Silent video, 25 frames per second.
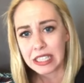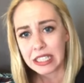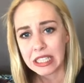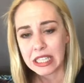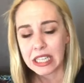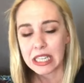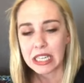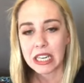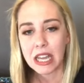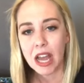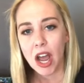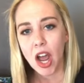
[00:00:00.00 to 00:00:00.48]
it's
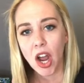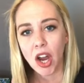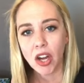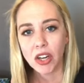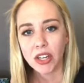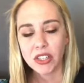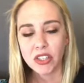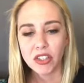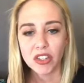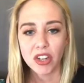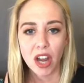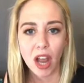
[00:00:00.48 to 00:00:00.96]
the
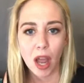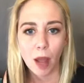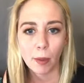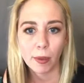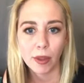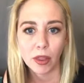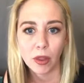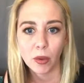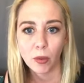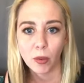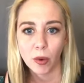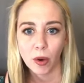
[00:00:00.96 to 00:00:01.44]
hardest
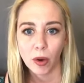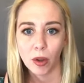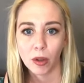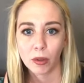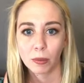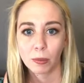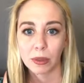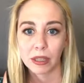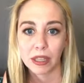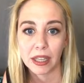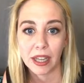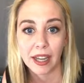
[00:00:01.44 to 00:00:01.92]
job in the
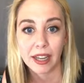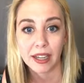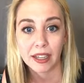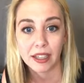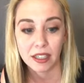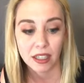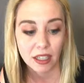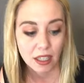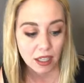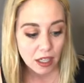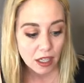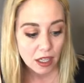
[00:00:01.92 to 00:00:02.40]
world, but
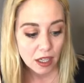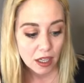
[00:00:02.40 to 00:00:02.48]
like,